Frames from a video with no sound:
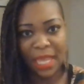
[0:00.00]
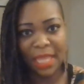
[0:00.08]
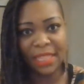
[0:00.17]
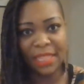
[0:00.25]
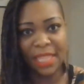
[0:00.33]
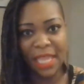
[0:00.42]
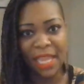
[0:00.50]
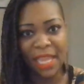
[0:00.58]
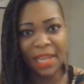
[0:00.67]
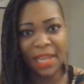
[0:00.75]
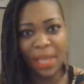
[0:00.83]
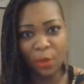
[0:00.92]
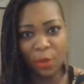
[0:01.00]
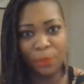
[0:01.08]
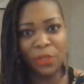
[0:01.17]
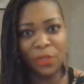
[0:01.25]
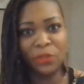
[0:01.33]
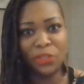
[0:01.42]
and then help
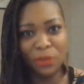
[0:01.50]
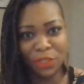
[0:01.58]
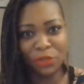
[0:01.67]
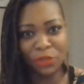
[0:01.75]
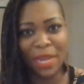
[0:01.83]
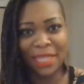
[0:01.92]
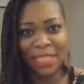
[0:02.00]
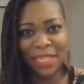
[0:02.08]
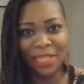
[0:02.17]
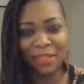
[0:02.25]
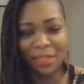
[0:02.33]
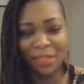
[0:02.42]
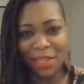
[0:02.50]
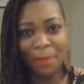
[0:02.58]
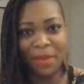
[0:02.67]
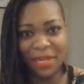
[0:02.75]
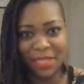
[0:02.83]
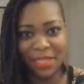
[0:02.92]
you to attract in the
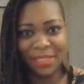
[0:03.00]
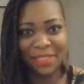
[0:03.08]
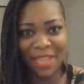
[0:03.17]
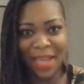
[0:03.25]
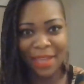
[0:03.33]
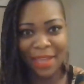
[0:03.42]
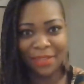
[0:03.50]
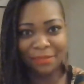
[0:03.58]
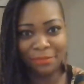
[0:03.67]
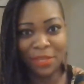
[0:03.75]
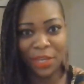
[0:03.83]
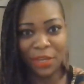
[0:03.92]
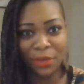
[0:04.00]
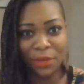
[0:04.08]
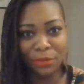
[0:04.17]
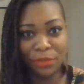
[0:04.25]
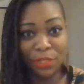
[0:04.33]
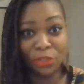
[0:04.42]
abundance that
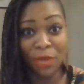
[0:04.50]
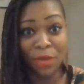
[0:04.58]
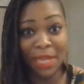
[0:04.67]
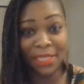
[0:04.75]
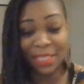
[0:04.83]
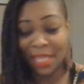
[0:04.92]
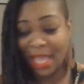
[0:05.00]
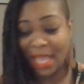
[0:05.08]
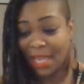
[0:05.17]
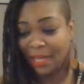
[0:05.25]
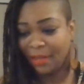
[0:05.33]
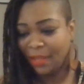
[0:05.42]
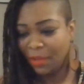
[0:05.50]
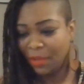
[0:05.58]
you're trying to gain,